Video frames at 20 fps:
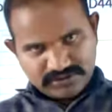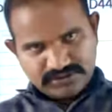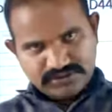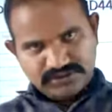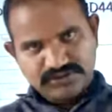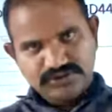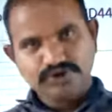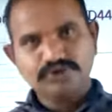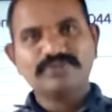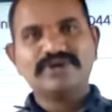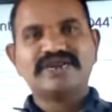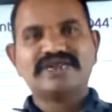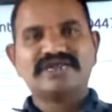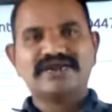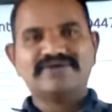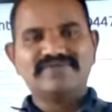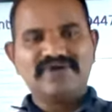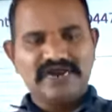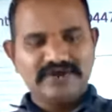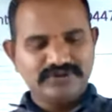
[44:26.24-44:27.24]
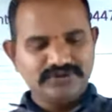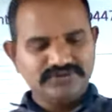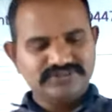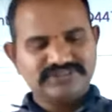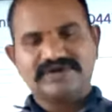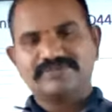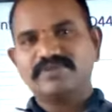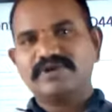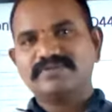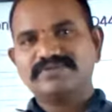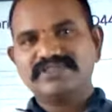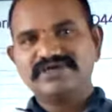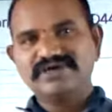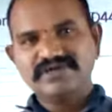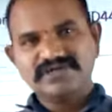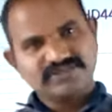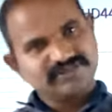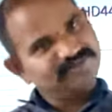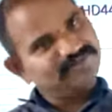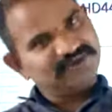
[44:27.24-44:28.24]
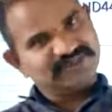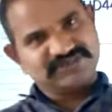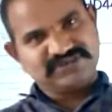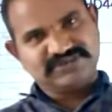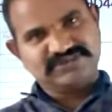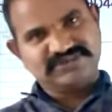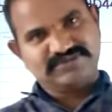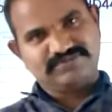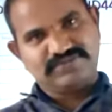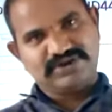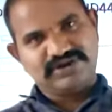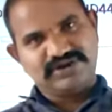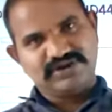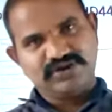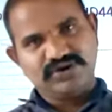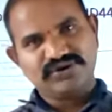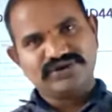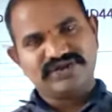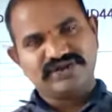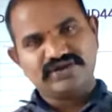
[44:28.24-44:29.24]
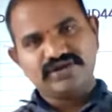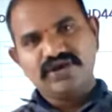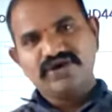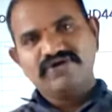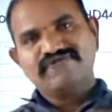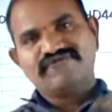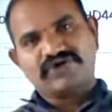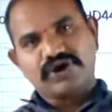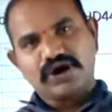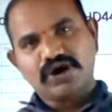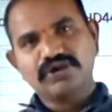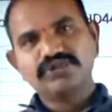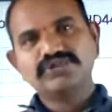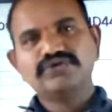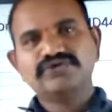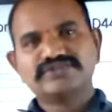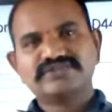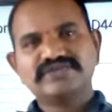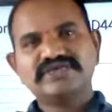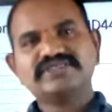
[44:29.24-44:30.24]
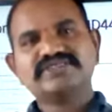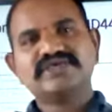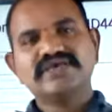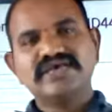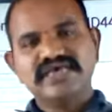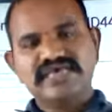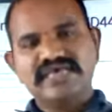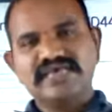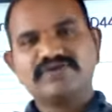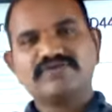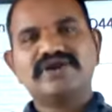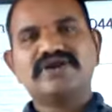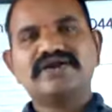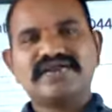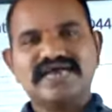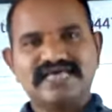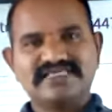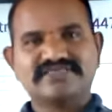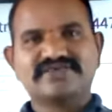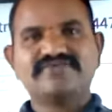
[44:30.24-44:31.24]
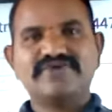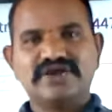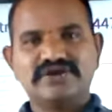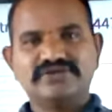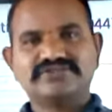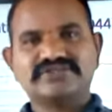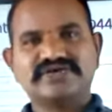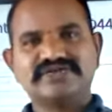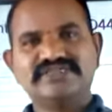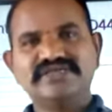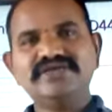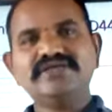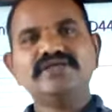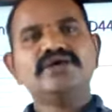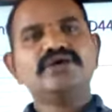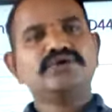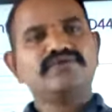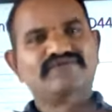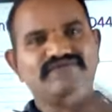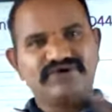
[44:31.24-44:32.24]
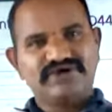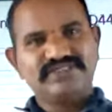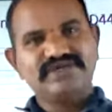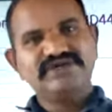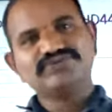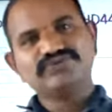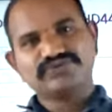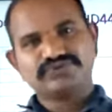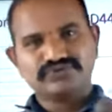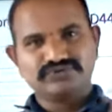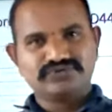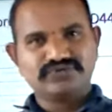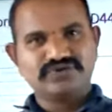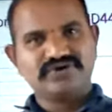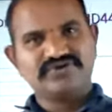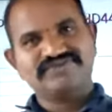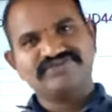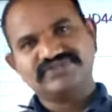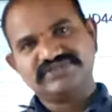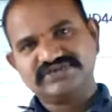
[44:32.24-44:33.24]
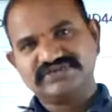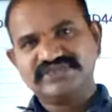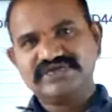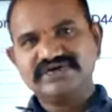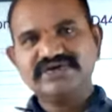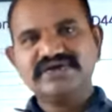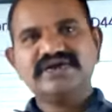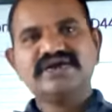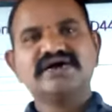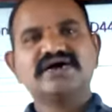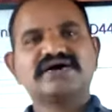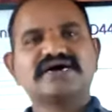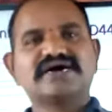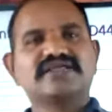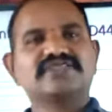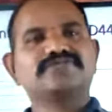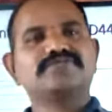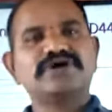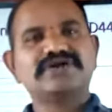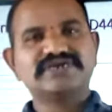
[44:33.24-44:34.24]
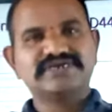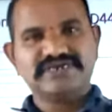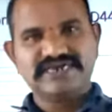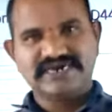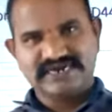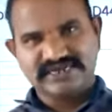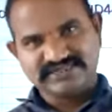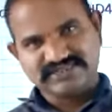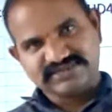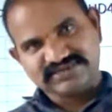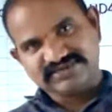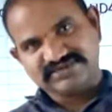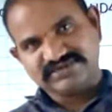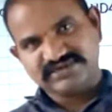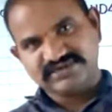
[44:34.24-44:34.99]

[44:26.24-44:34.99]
numerical value, that may be the special symbol. Okay, for all those things, equivalent ASCII values are there For that, you should visit the corresponding data sheet.